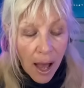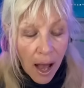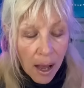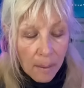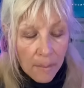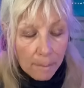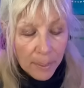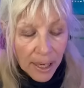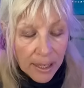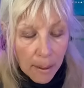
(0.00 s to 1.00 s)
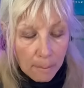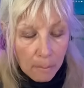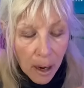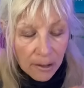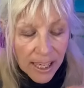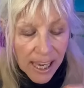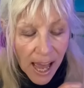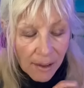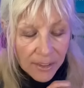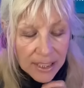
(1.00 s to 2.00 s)
Um, but Marty
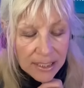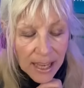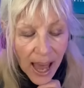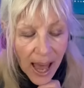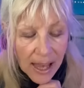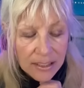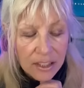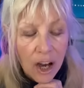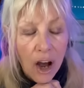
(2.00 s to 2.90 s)
Evans asked,